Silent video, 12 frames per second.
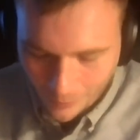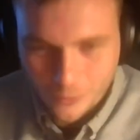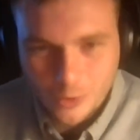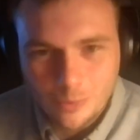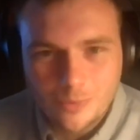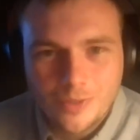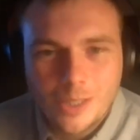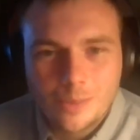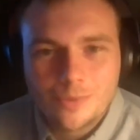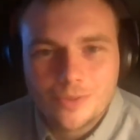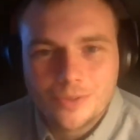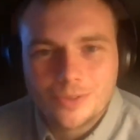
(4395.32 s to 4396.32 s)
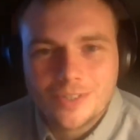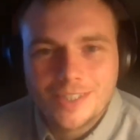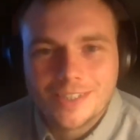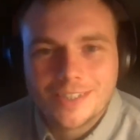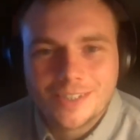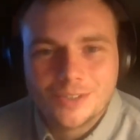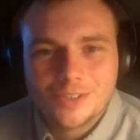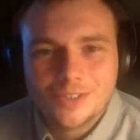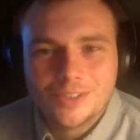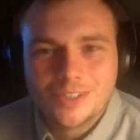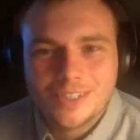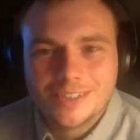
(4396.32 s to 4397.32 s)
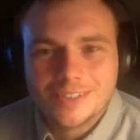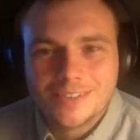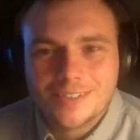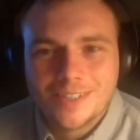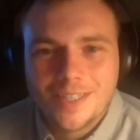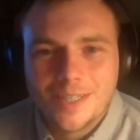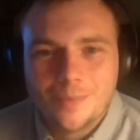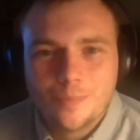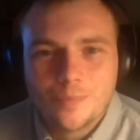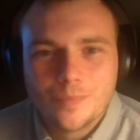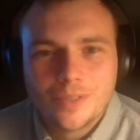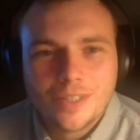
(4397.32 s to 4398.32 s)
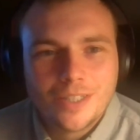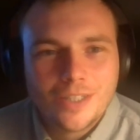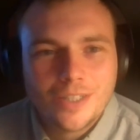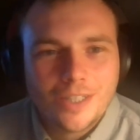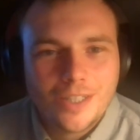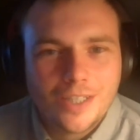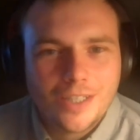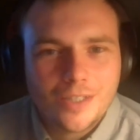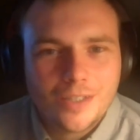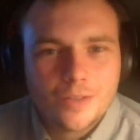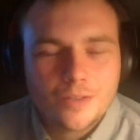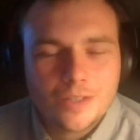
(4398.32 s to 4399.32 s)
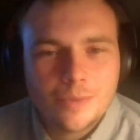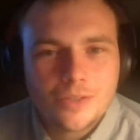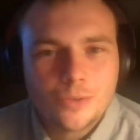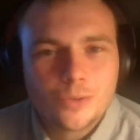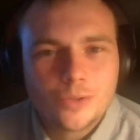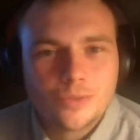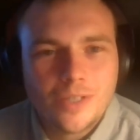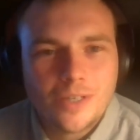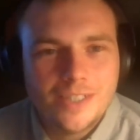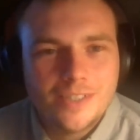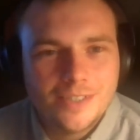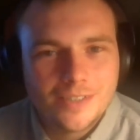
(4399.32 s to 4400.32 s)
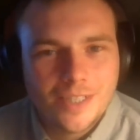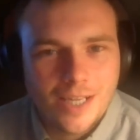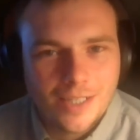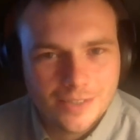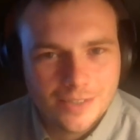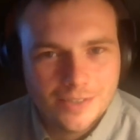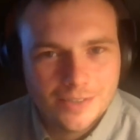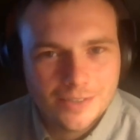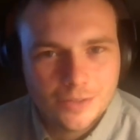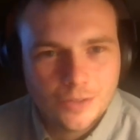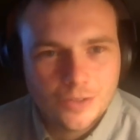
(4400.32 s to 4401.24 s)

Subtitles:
off top of the open source thing, I think it was interesting that some of these tools are very easy to access.